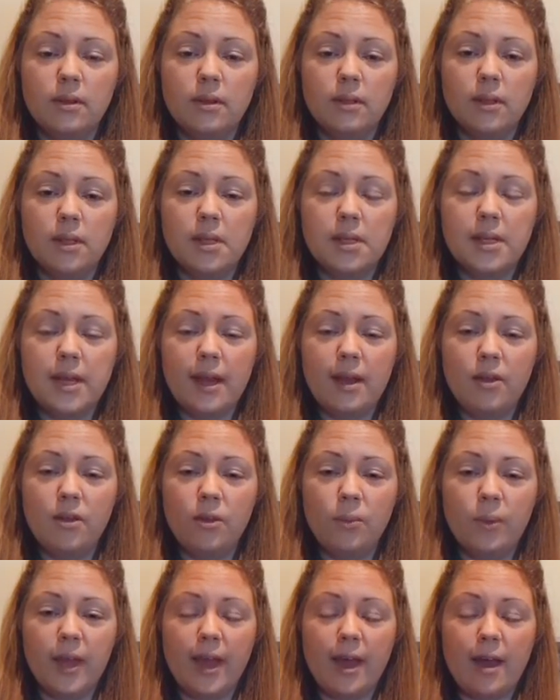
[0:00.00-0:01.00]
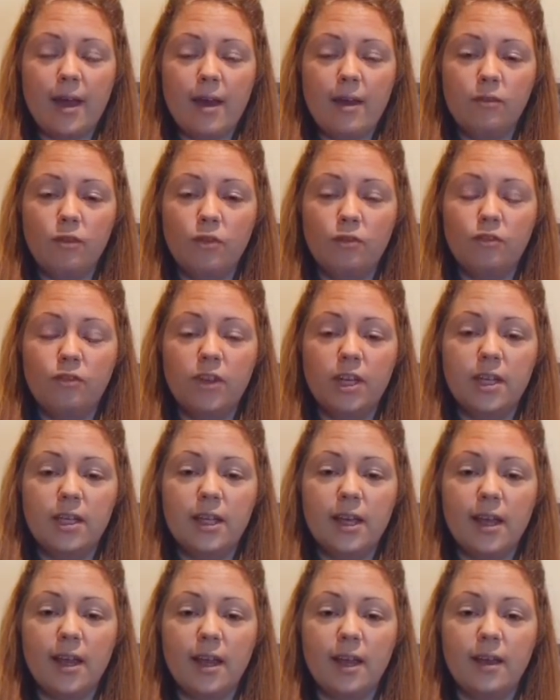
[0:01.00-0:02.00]
And now that we have a
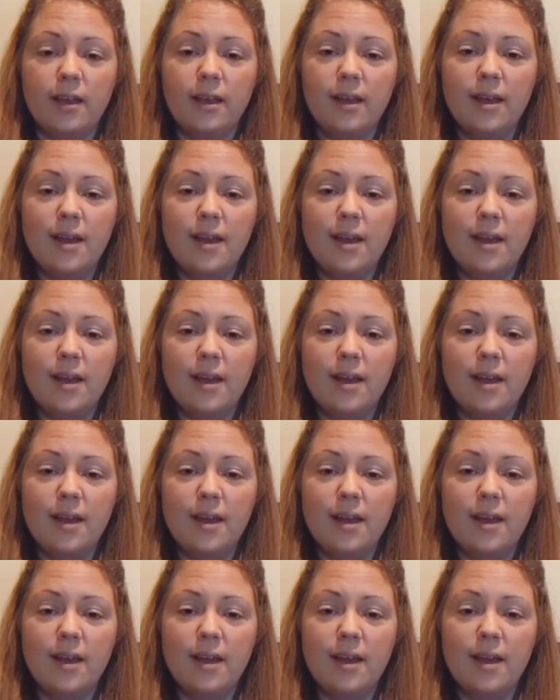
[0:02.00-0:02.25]
feeling